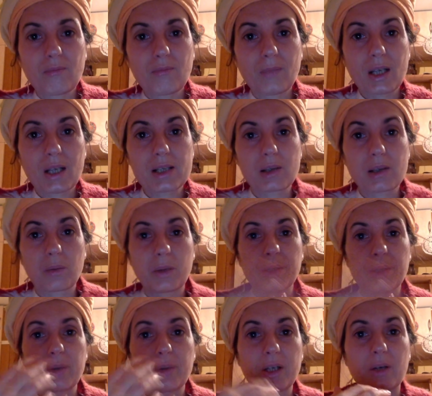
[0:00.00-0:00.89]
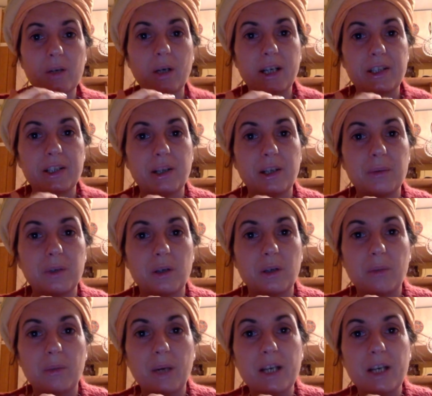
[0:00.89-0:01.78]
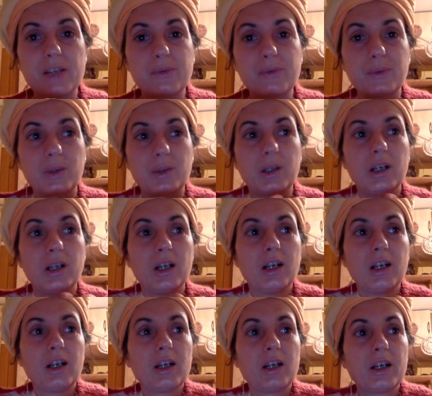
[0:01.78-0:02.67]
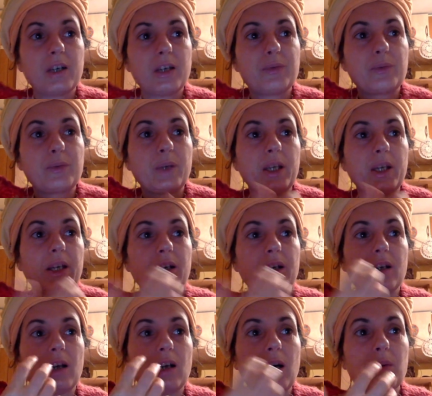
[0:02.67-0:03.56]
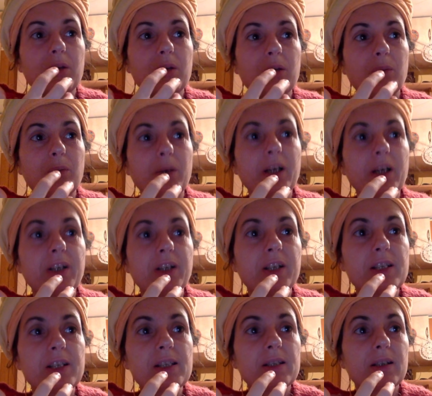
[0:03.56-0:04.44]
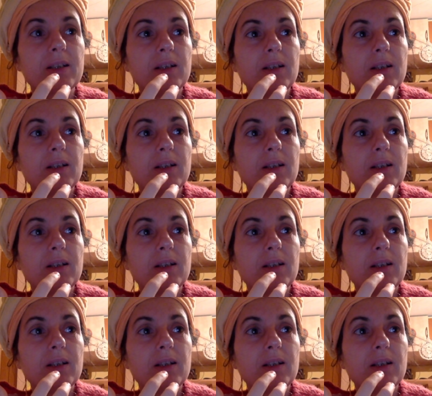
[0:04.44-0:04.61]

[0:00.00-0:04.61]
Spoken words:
So when we quiet down our minds, for if we, our awareness